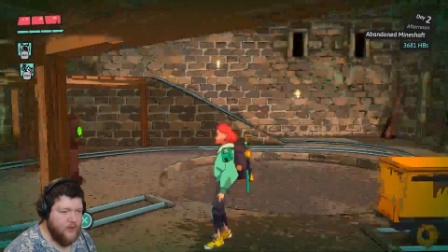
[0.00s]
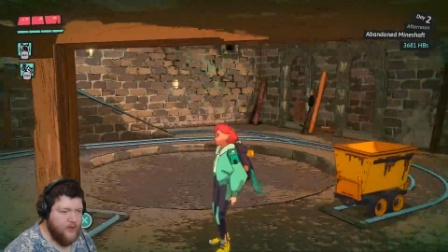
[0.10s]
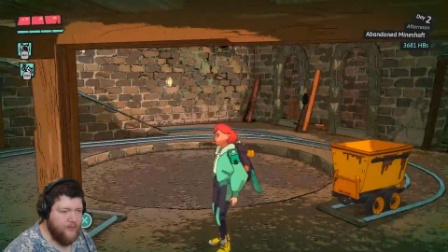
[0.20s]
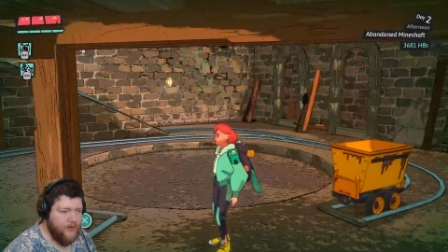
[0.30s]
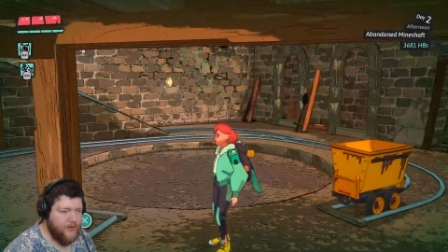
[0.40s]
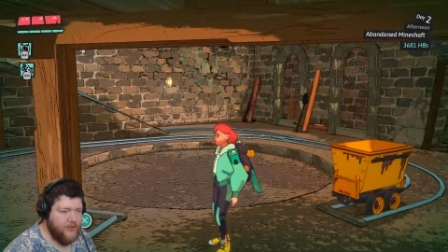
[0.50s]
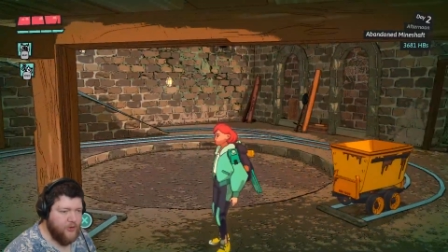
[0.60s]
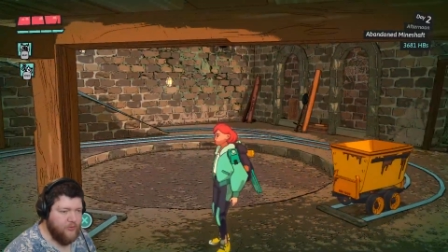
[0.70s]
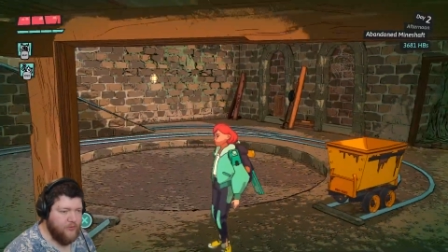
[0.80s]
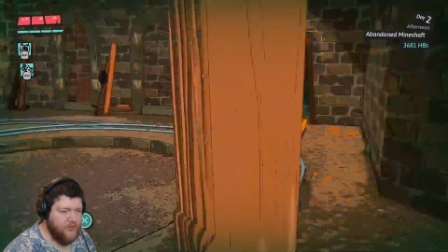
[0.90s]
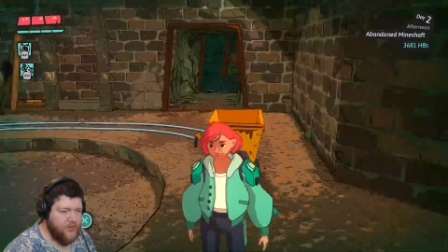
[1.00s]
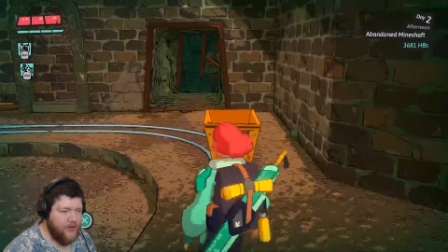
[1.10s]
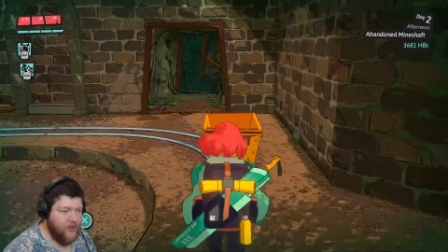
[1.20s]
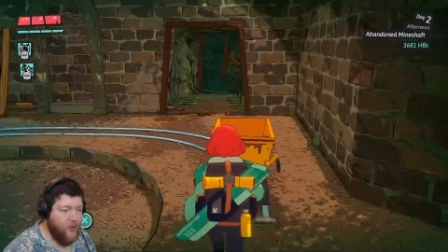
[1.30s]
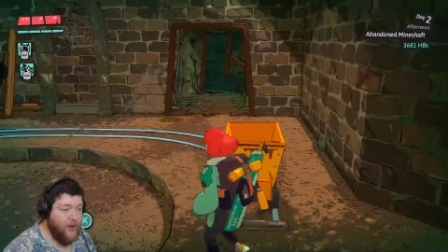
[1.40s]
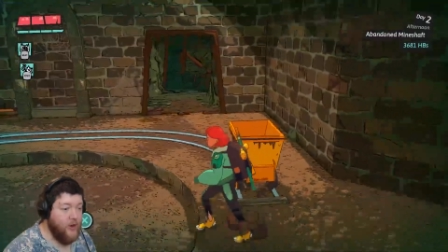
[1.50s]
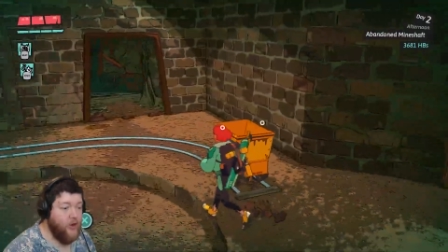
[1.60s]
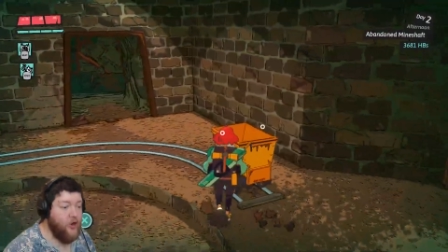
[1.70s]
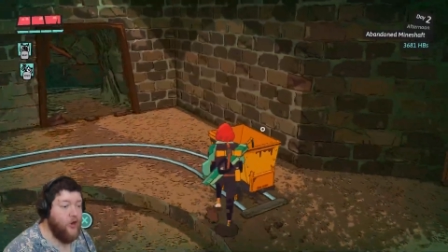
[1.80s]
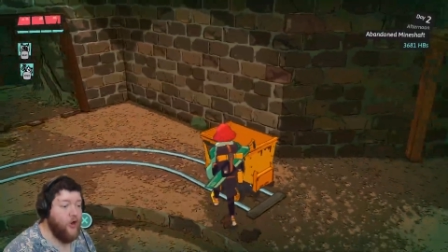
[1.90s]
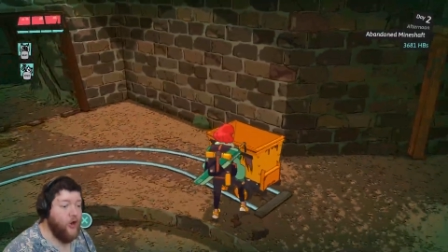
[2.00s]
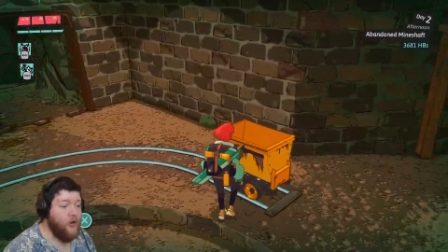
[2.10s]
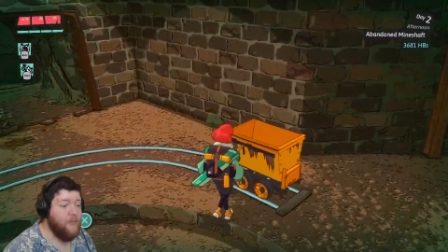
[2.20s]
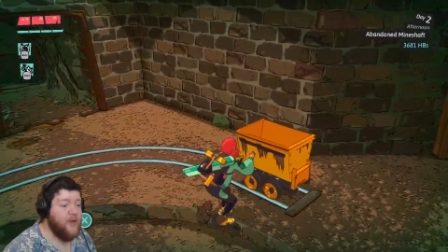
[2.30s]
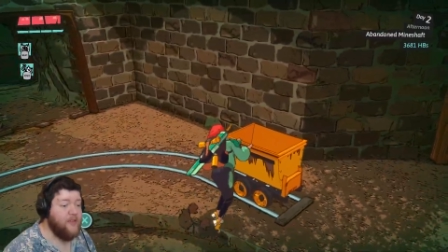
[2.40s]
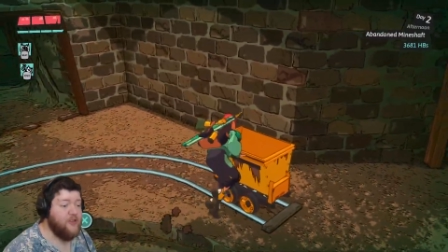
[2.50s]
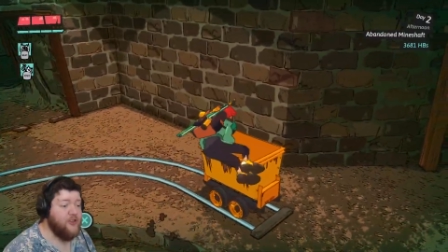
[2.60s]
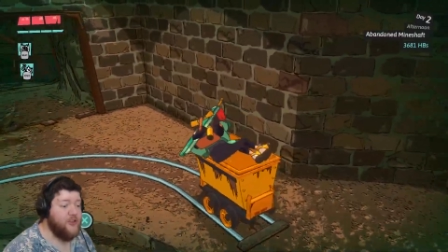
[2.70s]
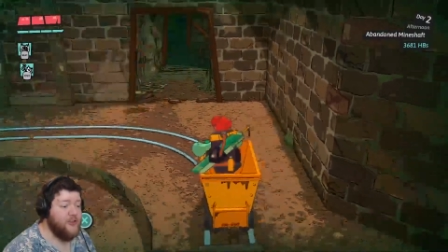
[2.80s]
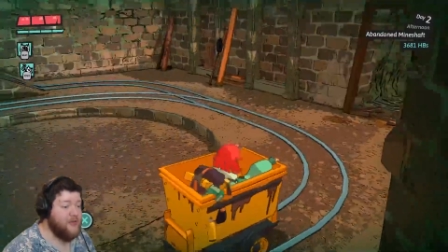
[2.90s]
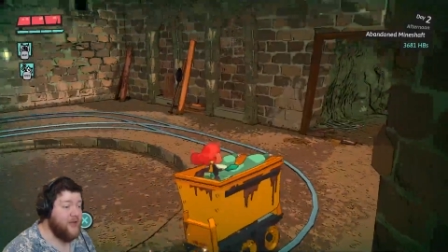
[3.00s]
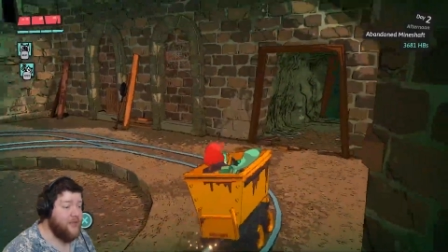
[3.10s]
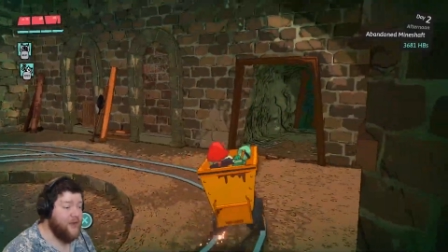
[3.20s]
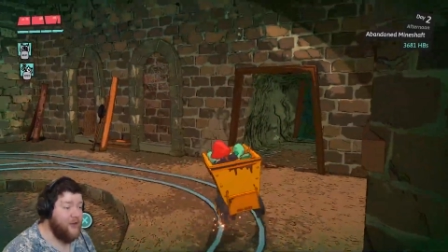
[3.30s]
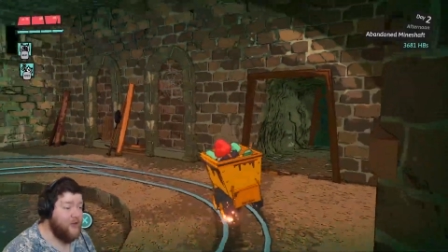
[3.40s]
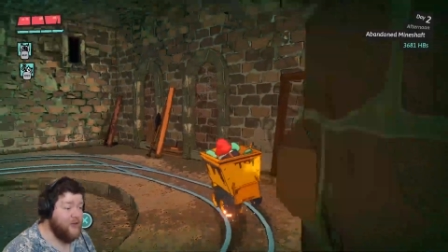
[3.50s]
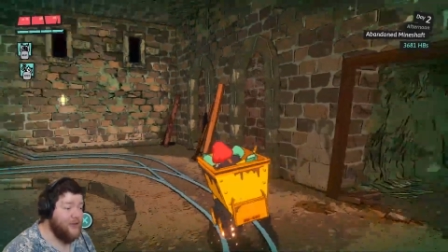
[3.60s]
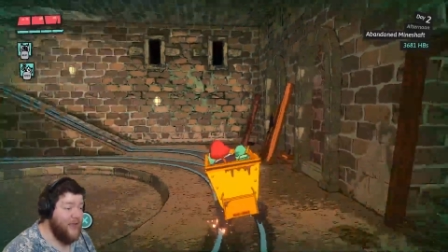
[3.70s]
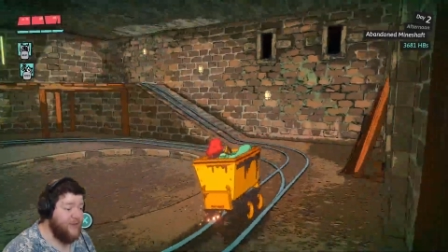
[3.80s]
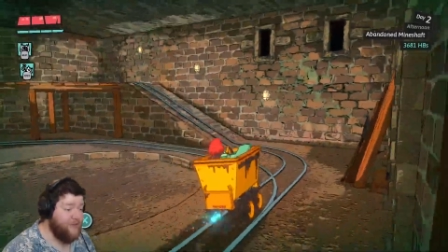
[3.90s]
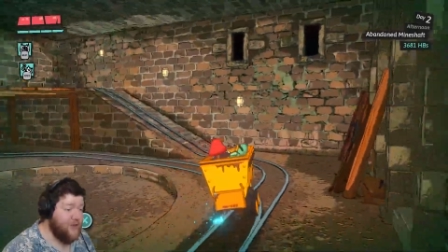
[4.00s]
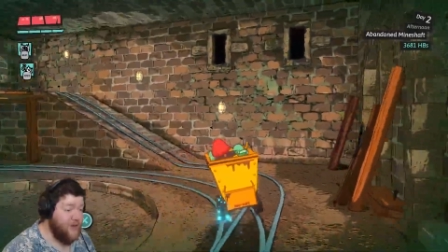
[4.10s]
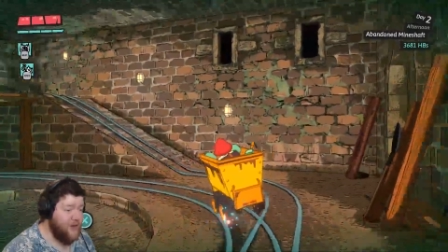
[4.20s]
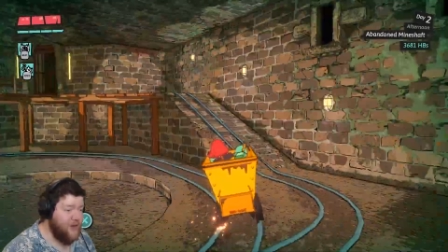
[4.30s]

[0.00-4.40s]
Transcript: I made a terrible mistake. Oh wait, no, no, no, no. And then you did left.